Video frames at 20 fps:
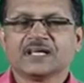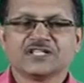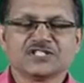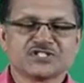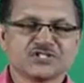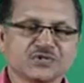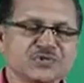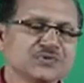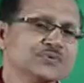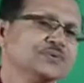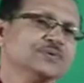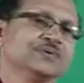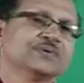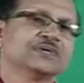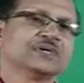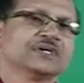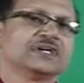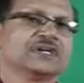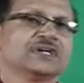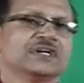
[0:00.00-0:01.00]
So,
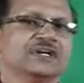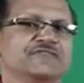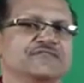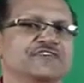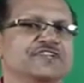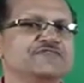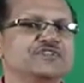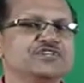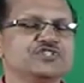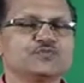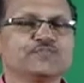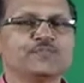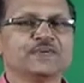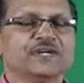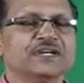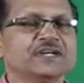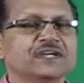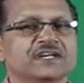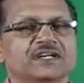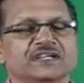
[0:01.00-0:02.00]
when we
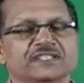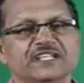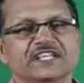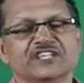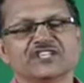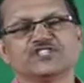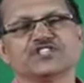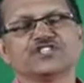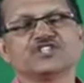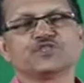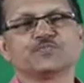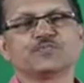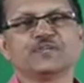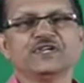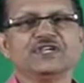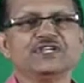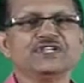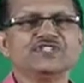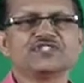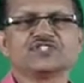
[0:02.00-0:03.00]
speak that is in
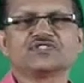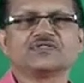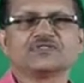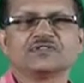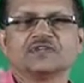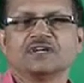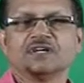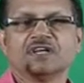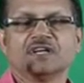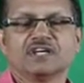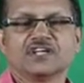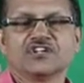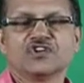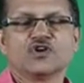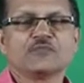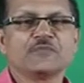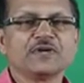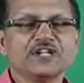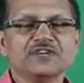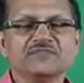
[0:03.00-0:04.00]
speech
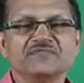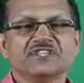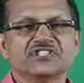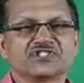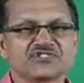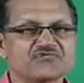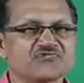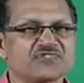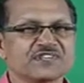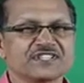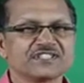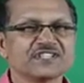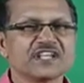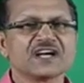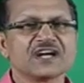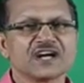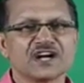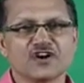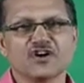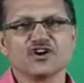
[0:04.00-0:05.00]
normally we stress
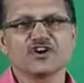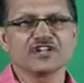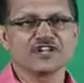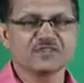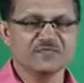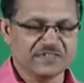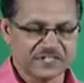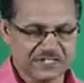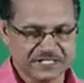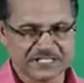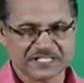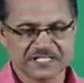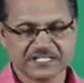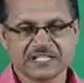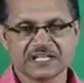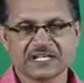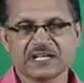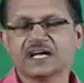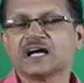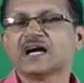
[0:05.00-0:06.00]
the consonant words.
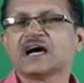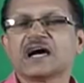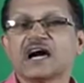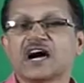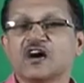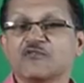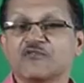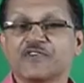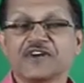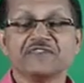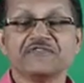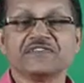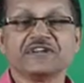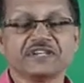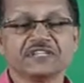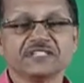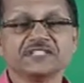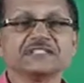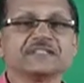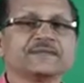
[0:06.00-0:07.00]

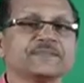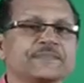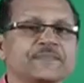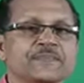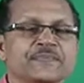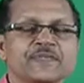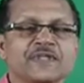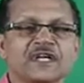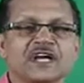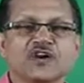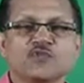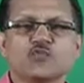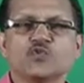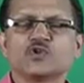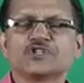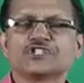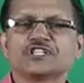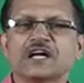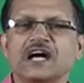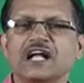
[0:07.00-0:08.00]
However,
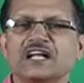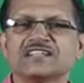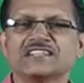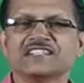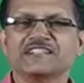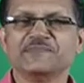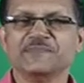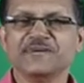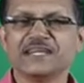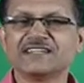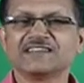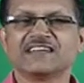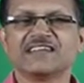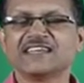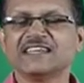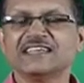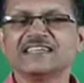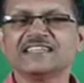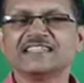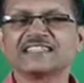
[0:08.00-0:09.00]
what
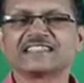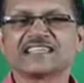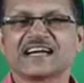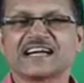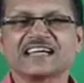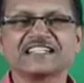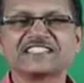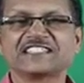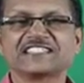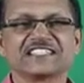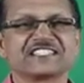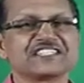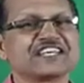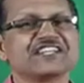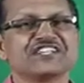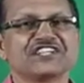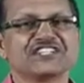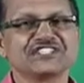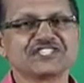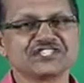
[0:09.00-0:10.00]
ultimately decides the
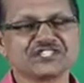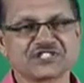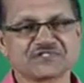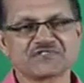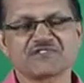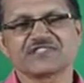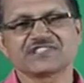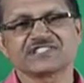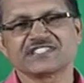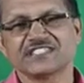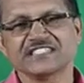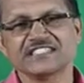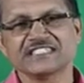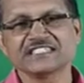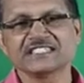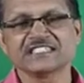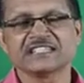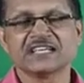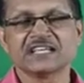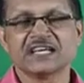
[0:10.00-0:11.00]
sentence stress
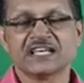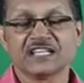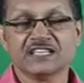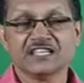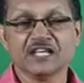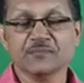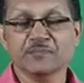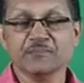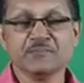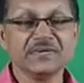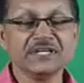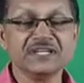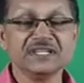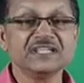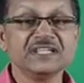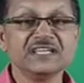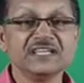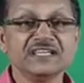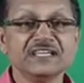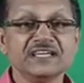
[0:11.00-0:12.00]
is the
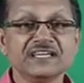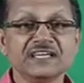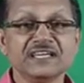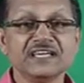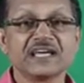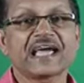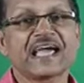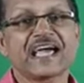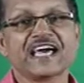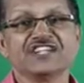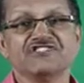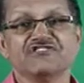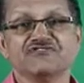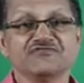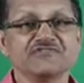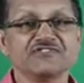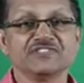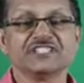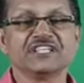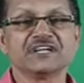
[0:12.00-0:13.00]
meaning
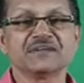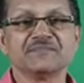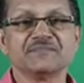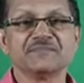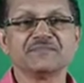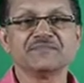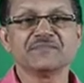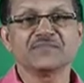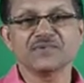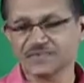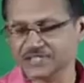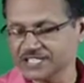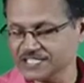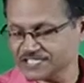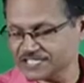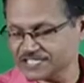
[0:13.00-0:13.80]
and rhythm of the